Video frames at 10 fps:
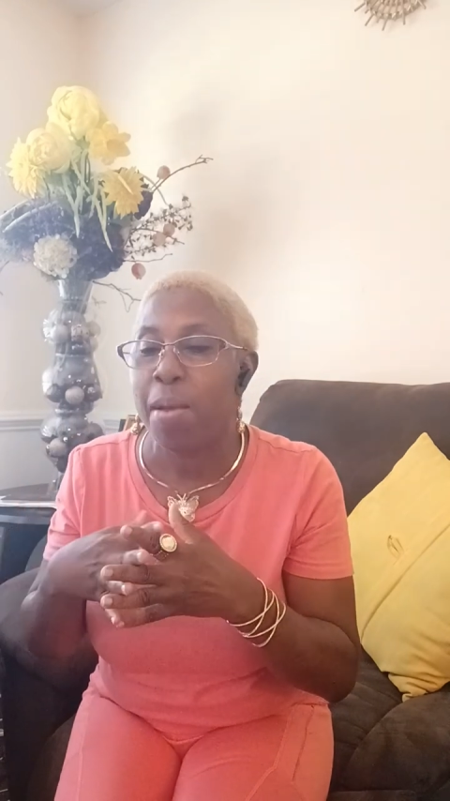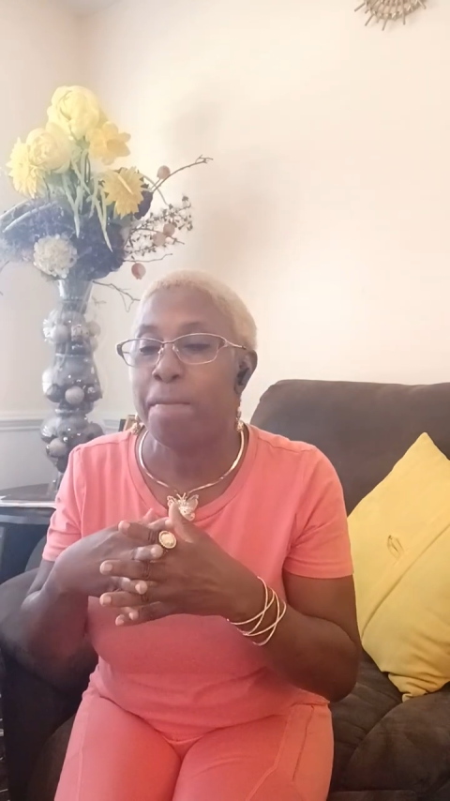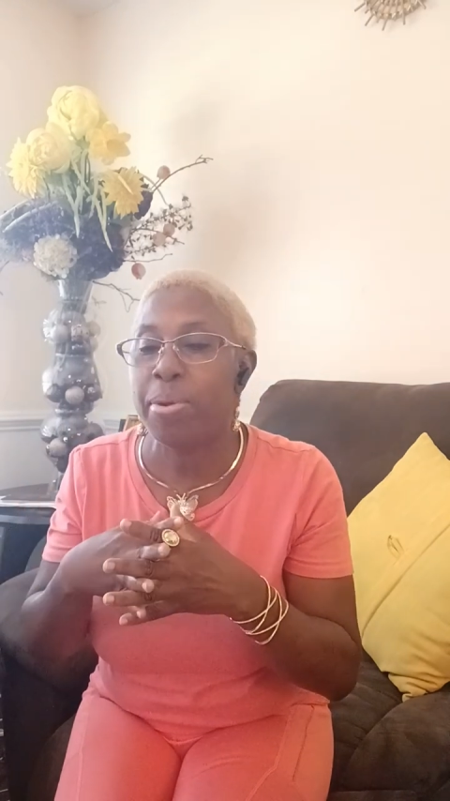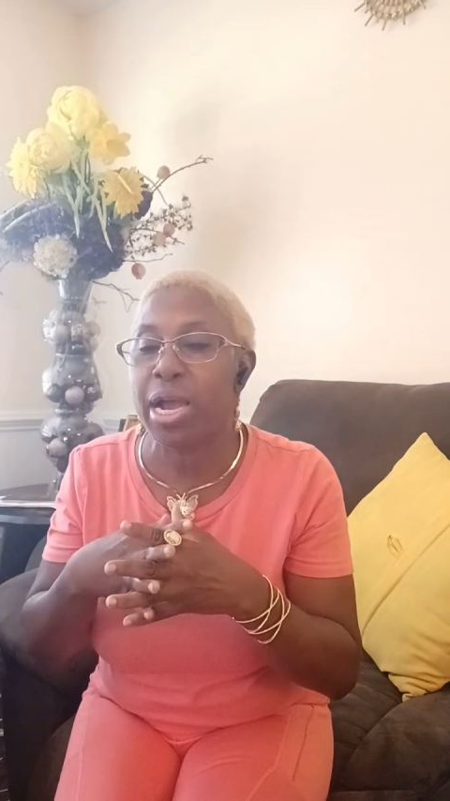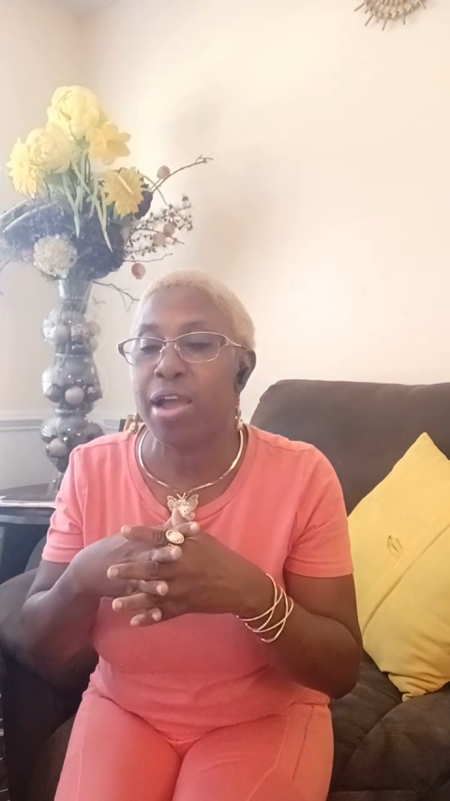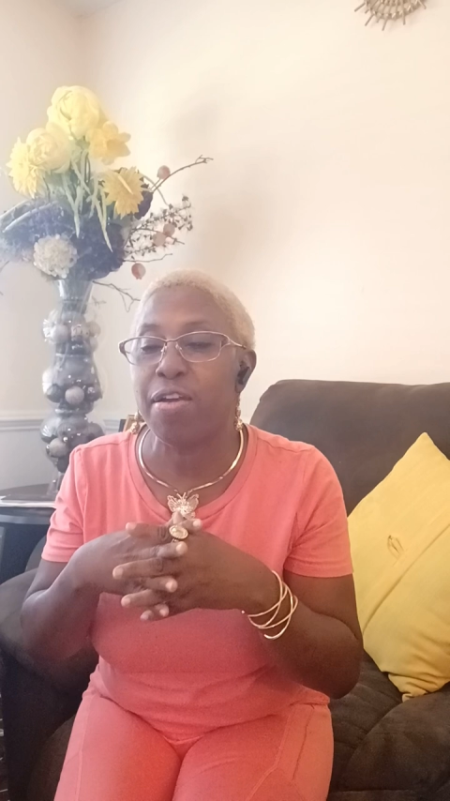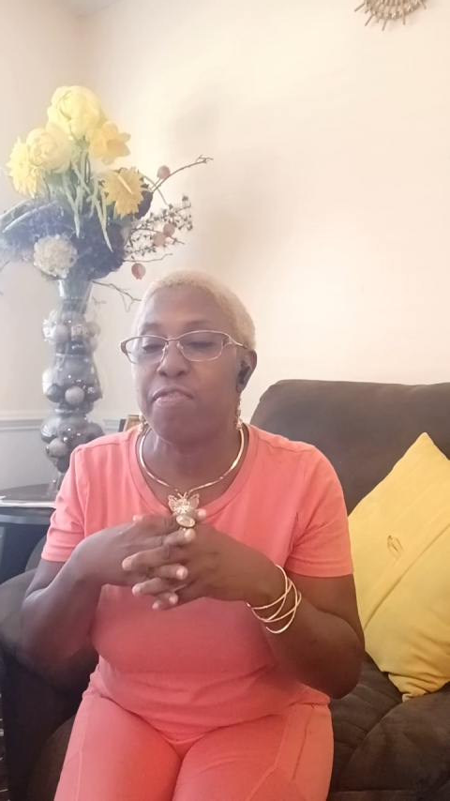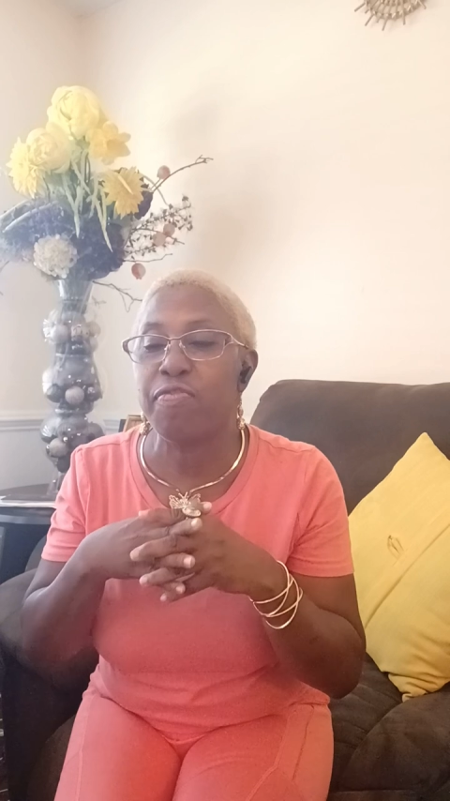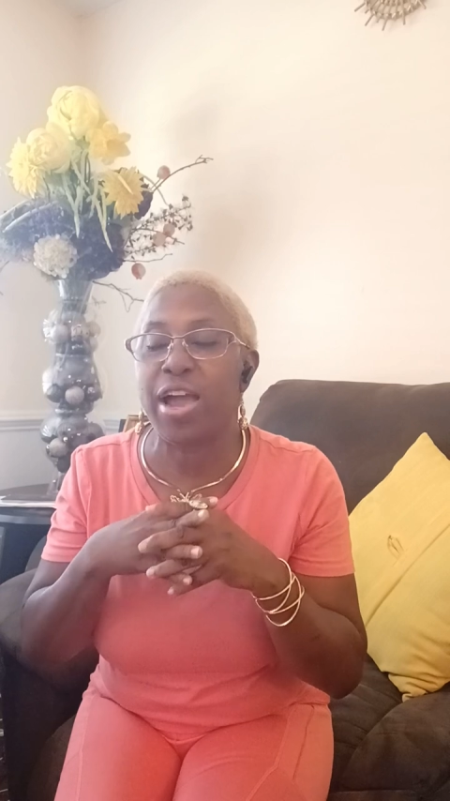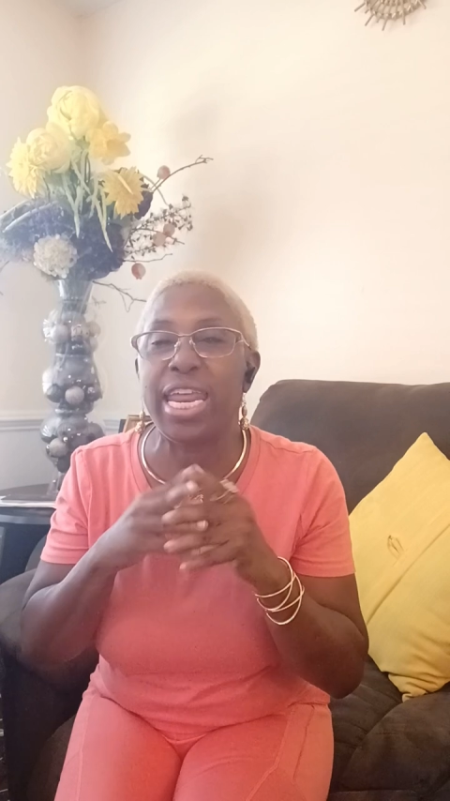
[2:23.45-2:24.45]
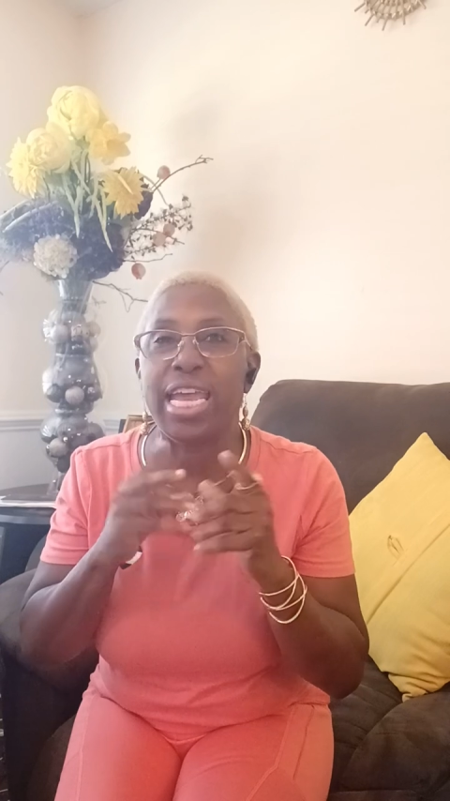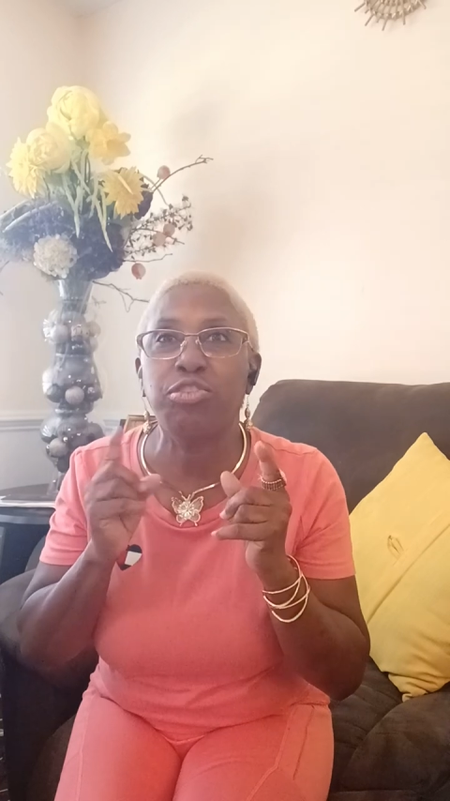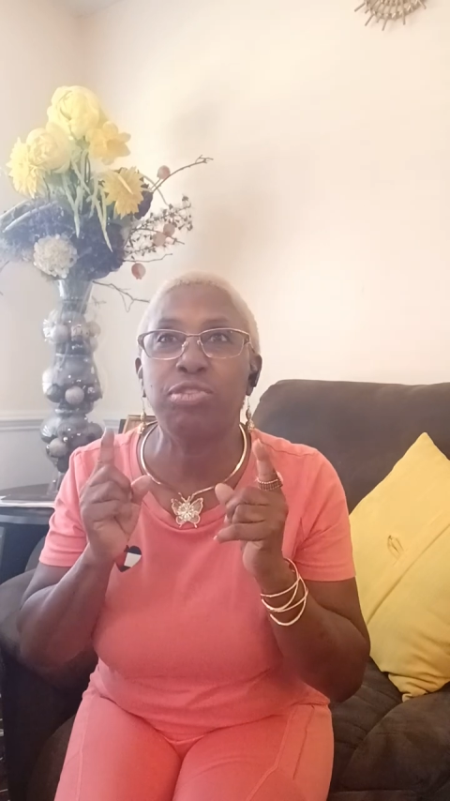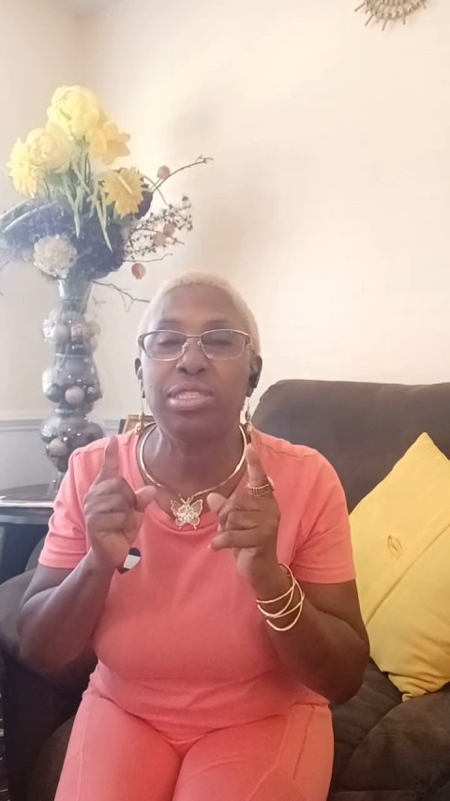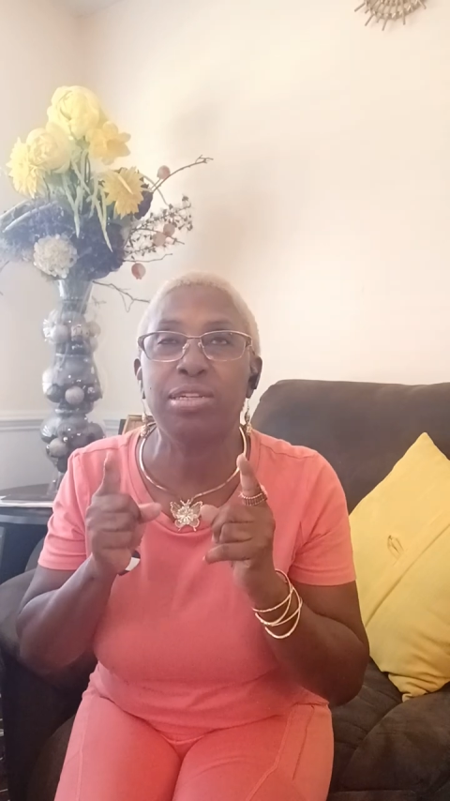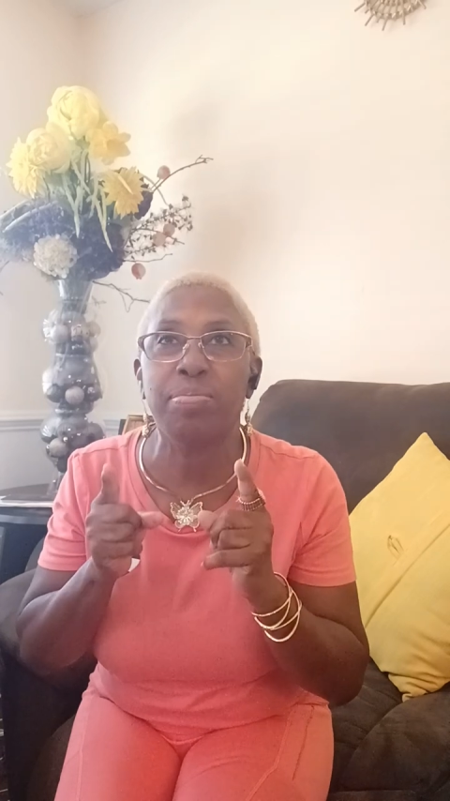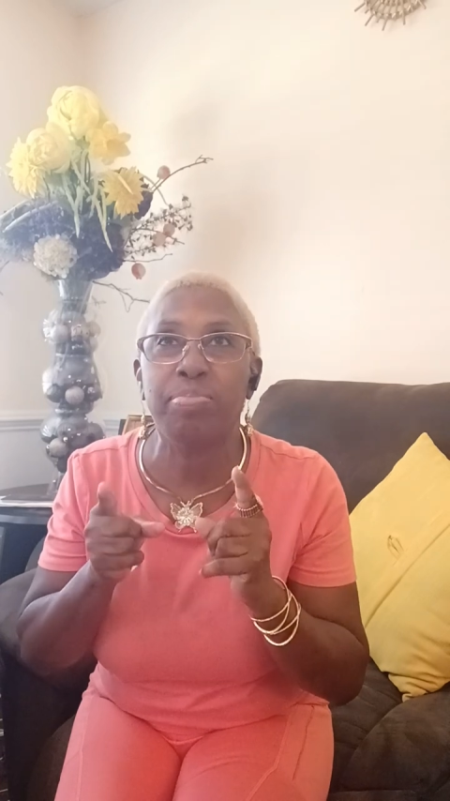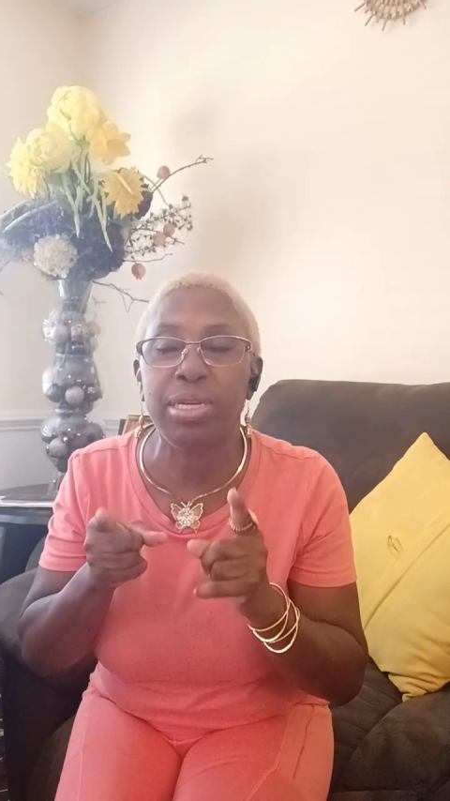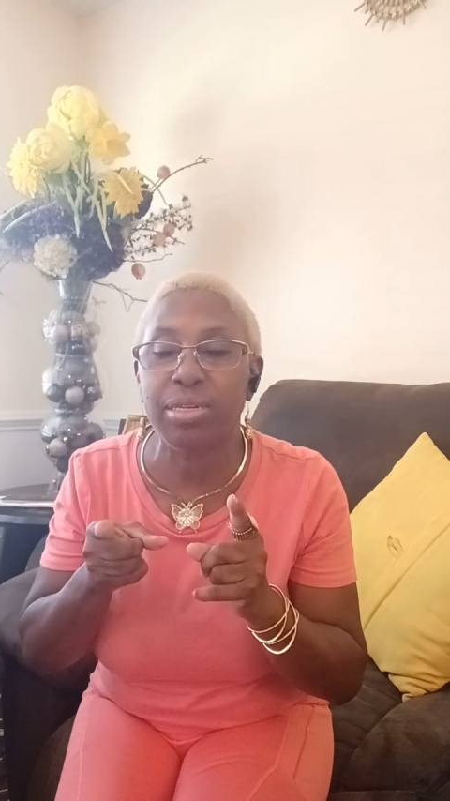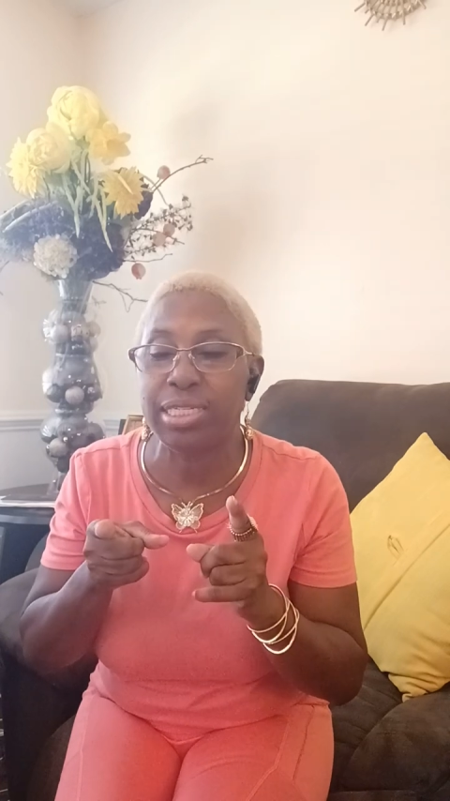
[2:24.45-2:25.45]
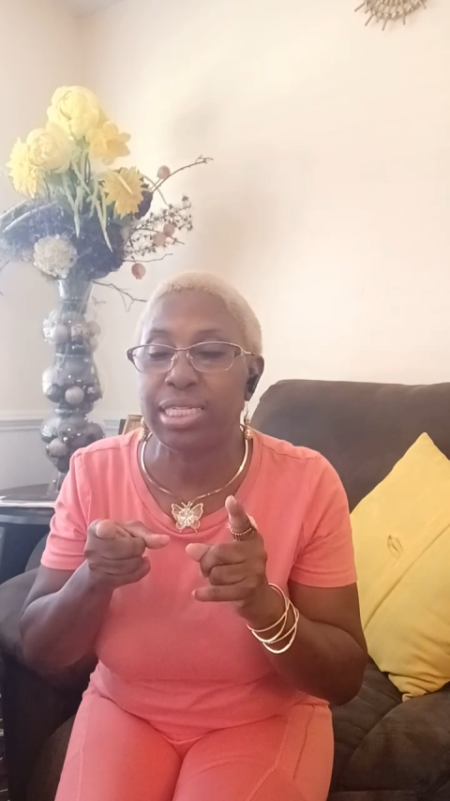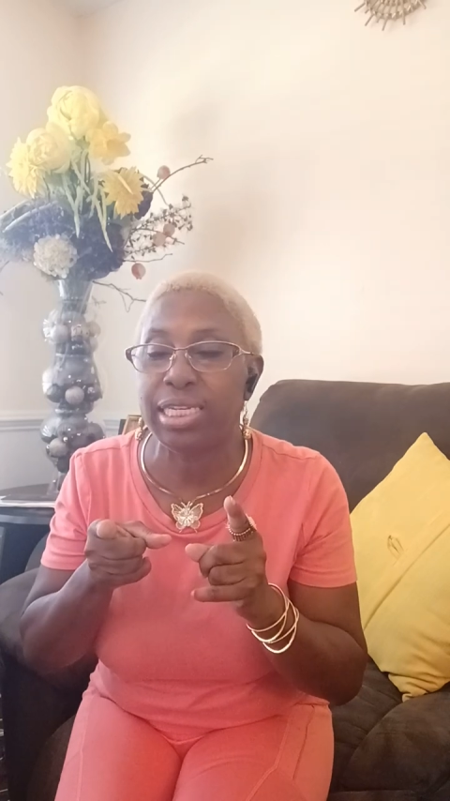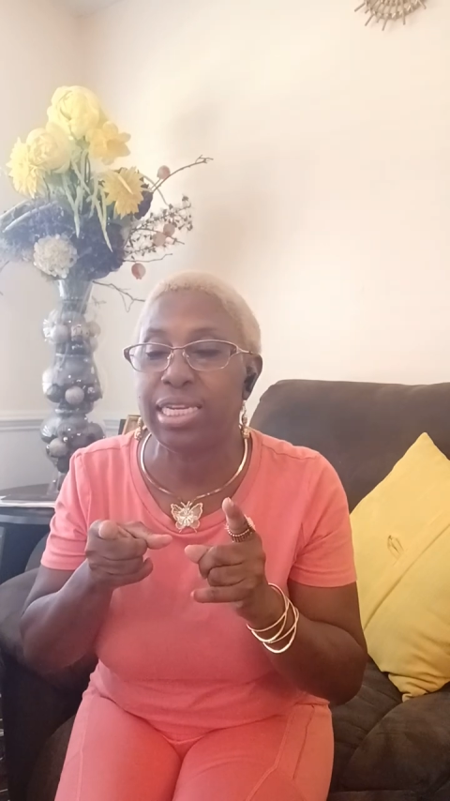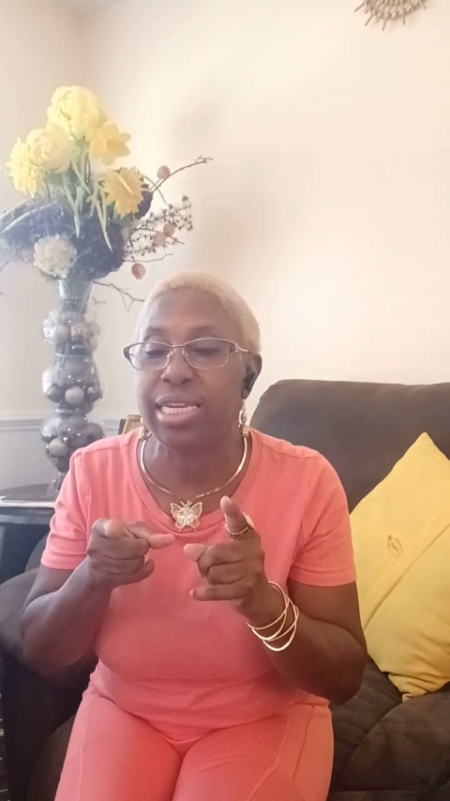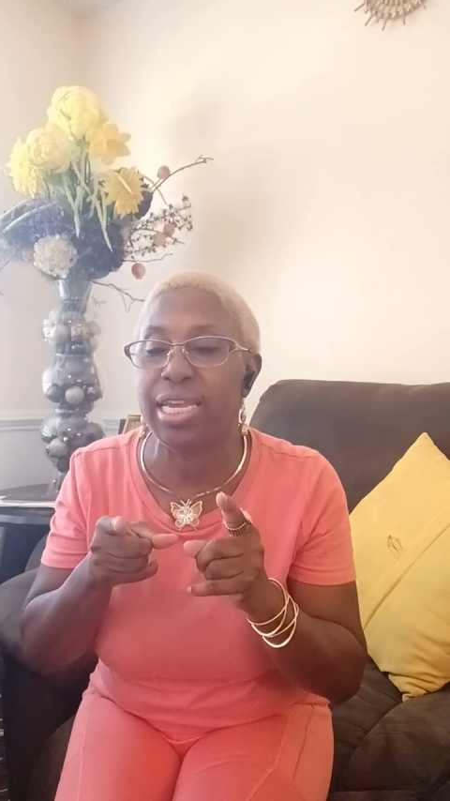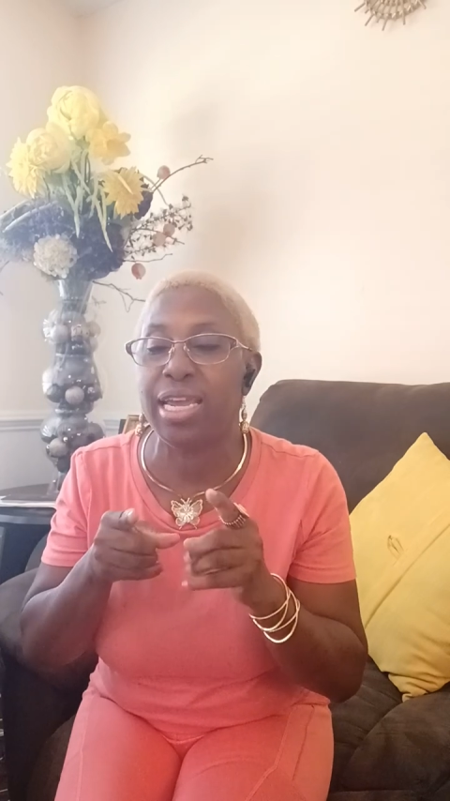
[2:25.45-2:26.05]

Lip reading: but financial stability